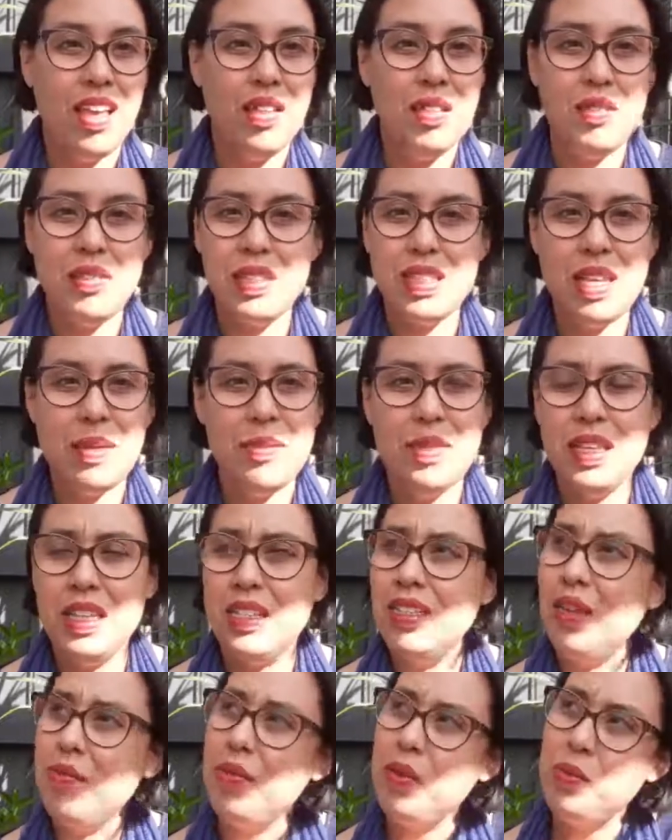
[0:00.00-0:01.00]

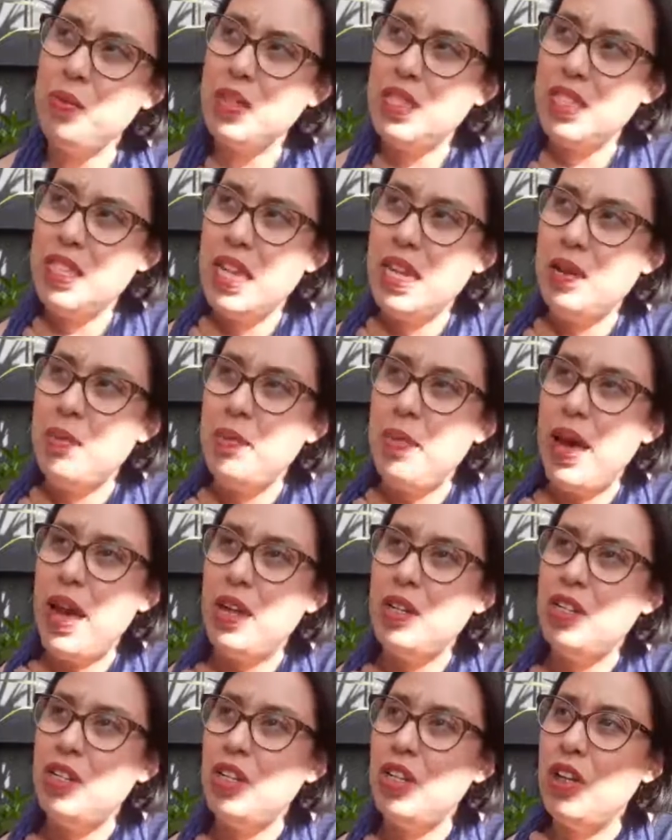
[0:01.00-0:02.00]
something was said
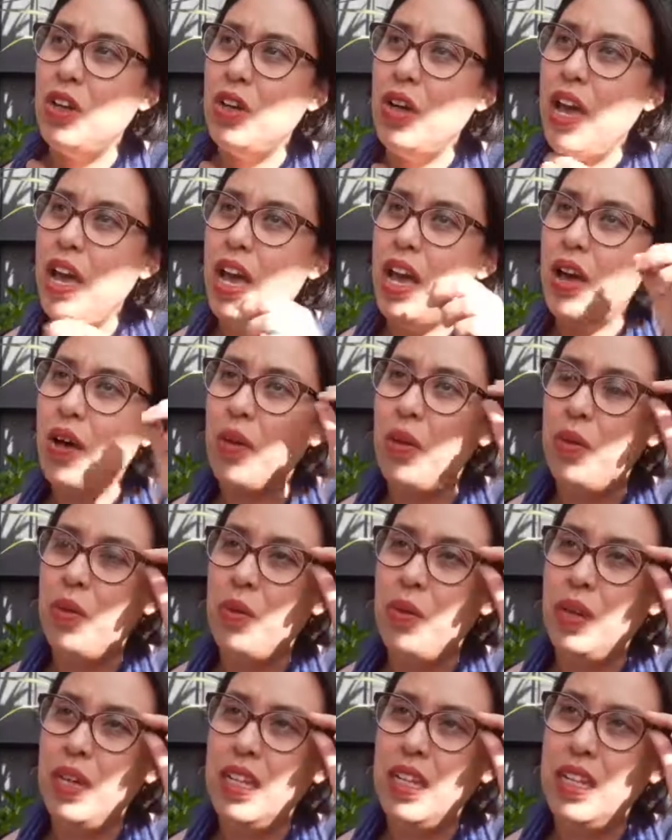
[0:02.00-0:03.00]
about
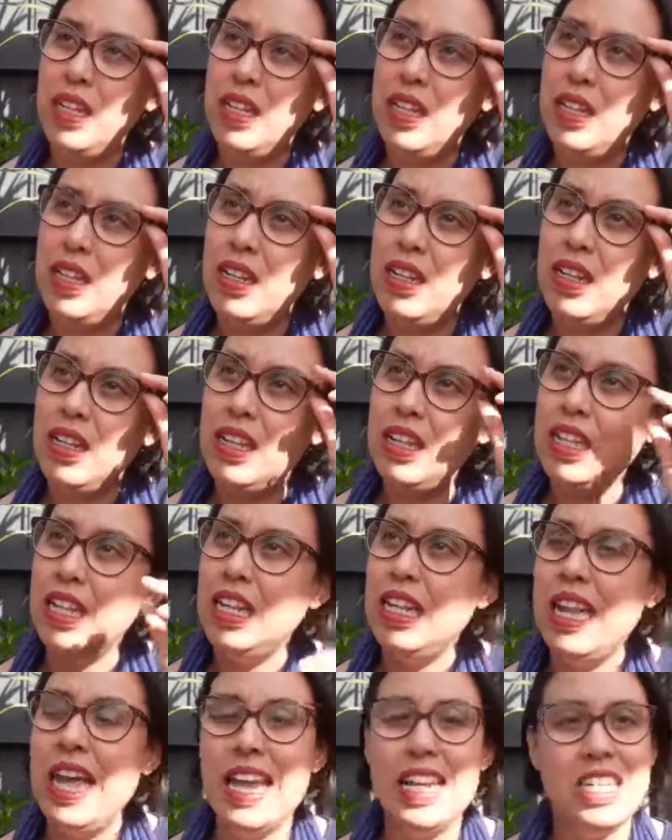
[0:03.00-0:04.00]
how in the
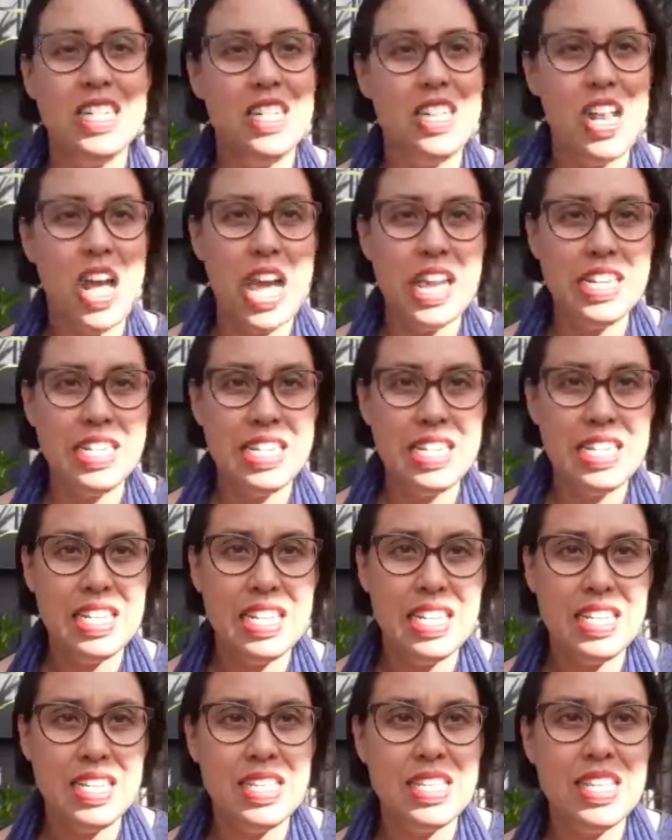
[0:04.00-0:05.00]
late
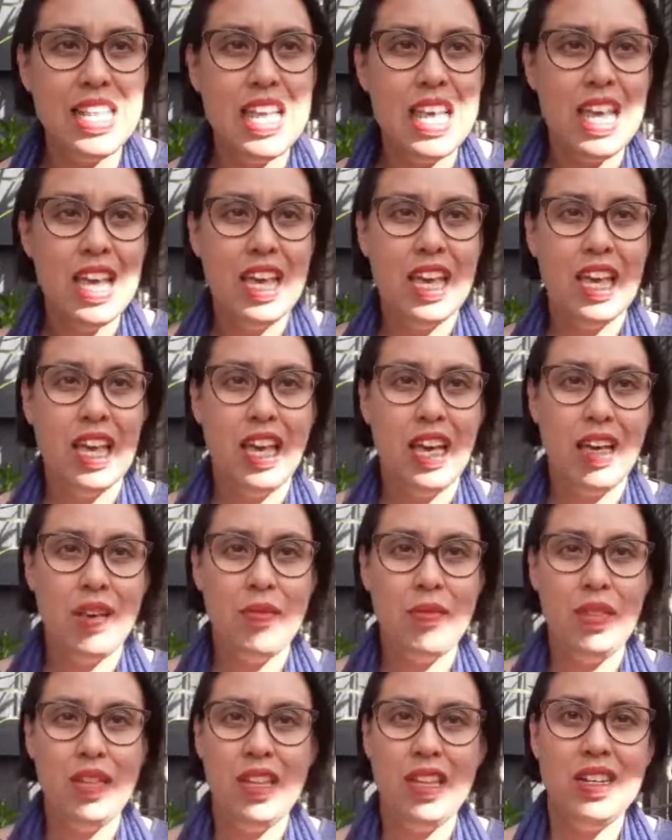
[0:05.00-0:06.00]
90s
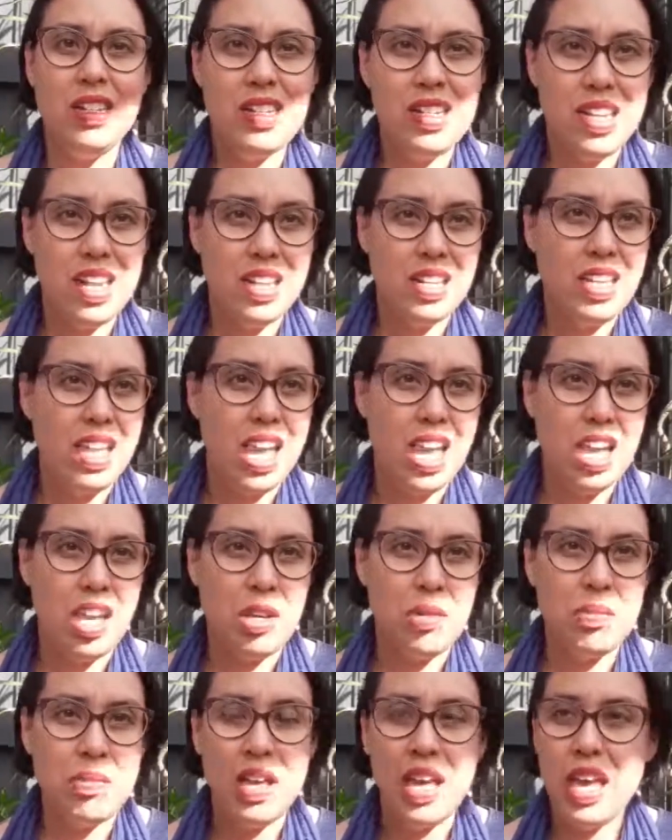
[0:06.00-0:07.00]
the internet
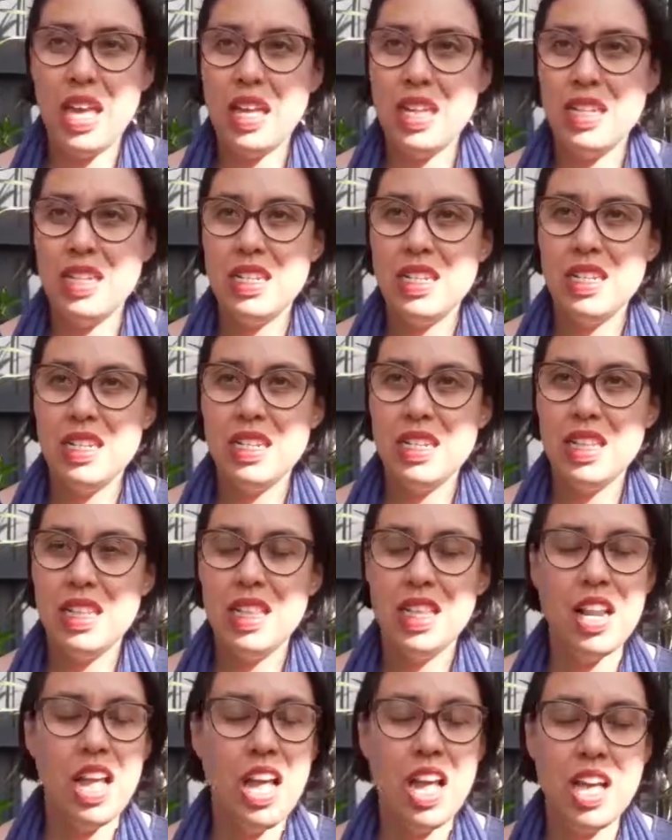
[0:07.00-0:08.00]
came, and
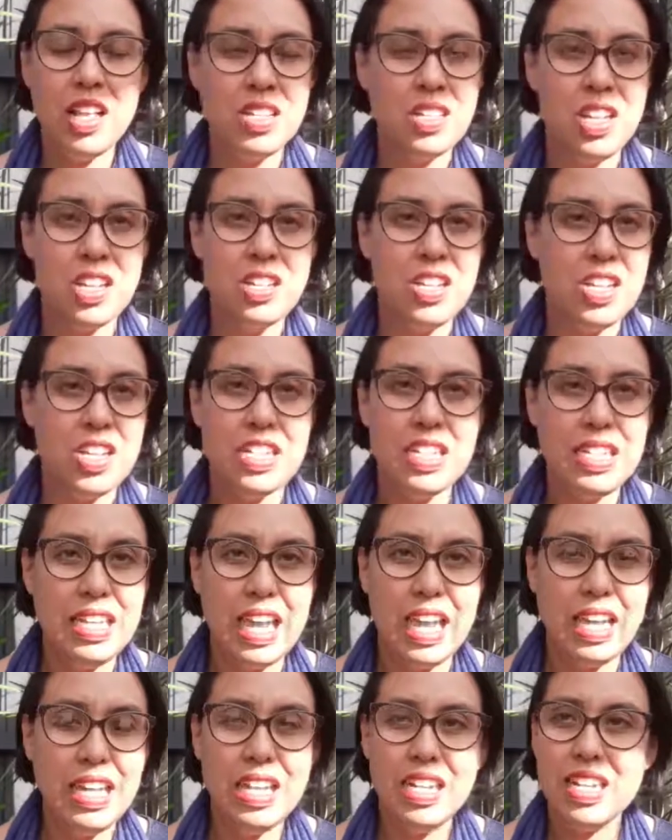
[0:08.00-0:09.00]
I turned to
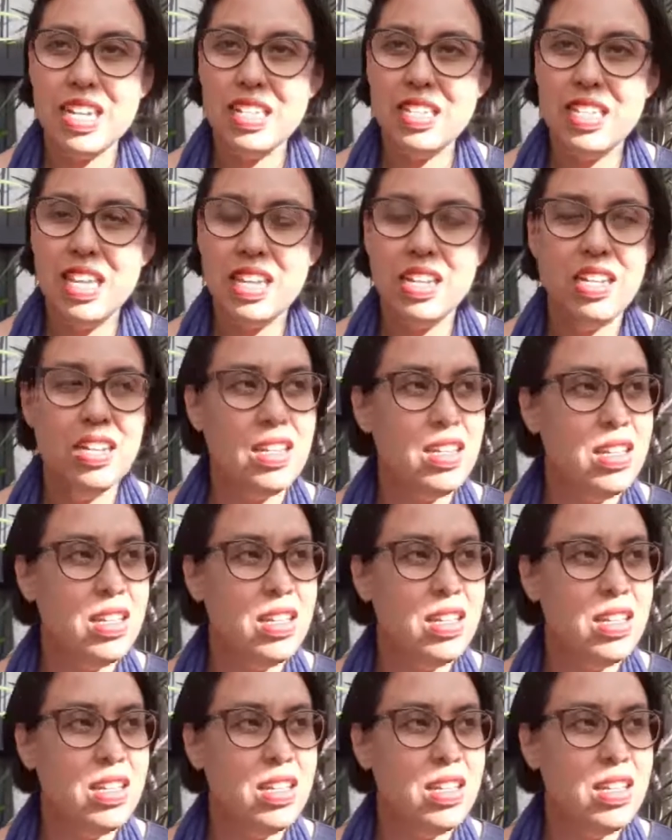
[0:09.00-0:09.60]
Kenny and I said,